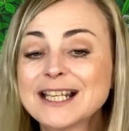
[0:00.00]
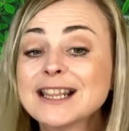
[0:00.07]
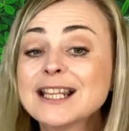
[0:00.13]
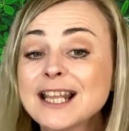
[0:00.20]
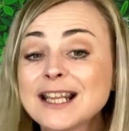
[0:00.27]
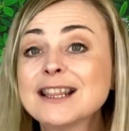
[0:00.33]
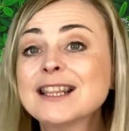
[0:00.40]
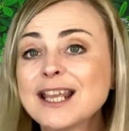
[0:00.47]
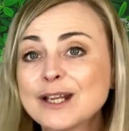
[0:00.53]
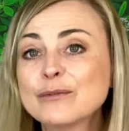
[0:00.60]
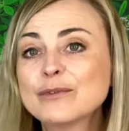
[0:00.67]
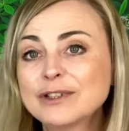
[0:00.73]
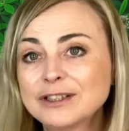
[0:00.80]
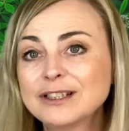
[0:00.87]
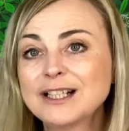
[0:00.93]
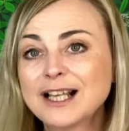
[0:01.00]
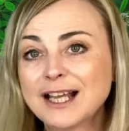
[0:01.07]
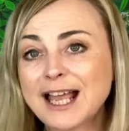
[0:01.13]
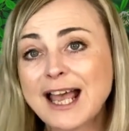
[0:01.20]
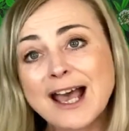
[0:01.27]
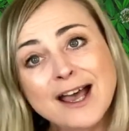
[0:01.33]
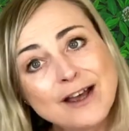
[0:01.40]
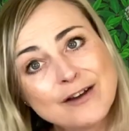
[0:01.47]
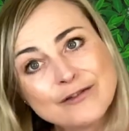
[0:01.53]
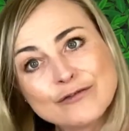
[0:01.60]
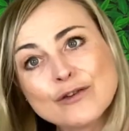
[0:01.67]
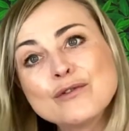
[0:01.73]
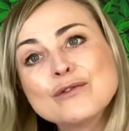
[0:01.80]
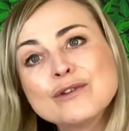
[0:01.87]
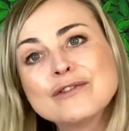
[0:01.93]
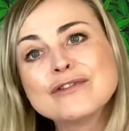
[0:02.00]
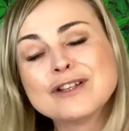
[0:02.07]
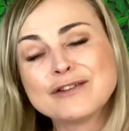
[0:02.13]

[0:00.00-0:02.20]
and then they will have all of